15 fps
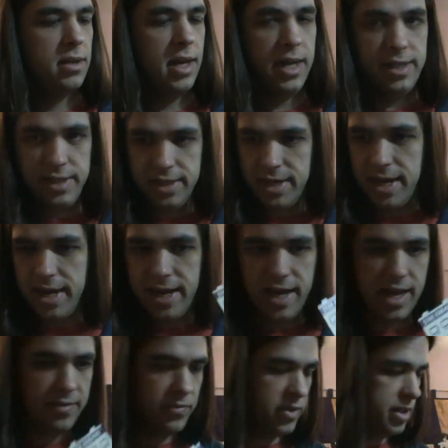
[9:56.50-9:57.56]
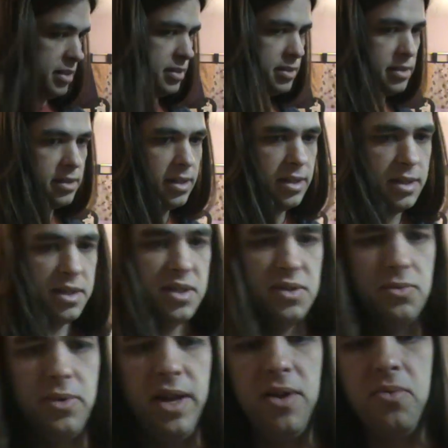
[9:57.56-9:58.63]
I did not have this.
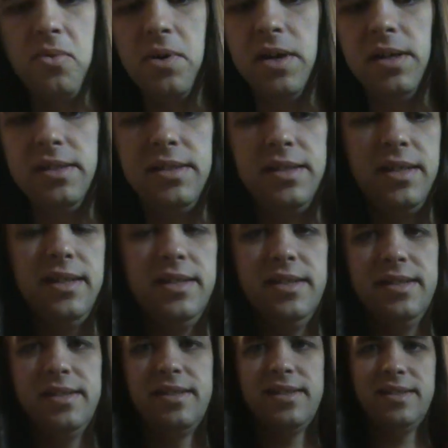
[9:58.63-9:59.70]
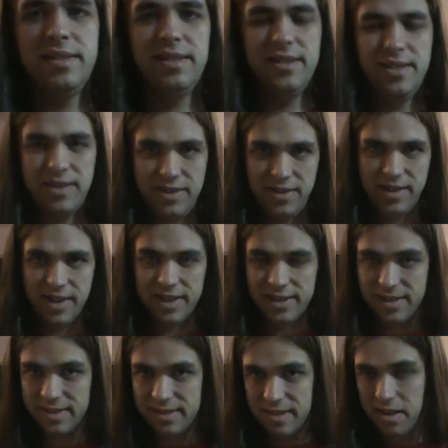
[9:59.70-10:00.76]
The way it works is you got
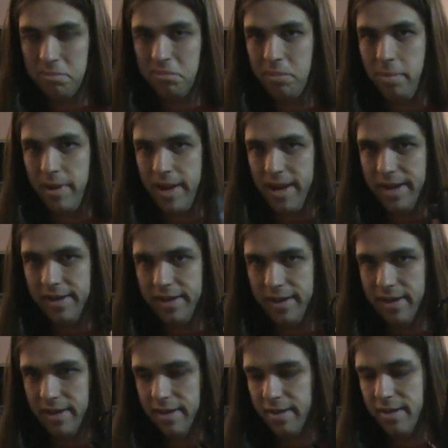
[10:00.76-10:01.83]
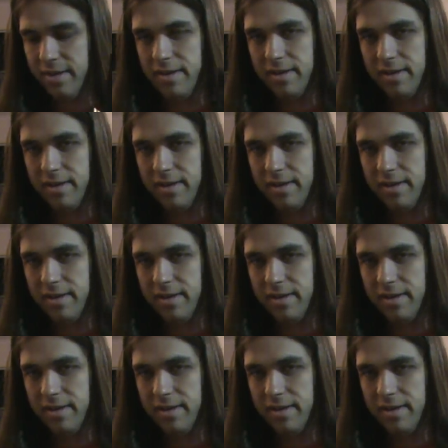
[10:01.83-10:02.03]
this number pad here,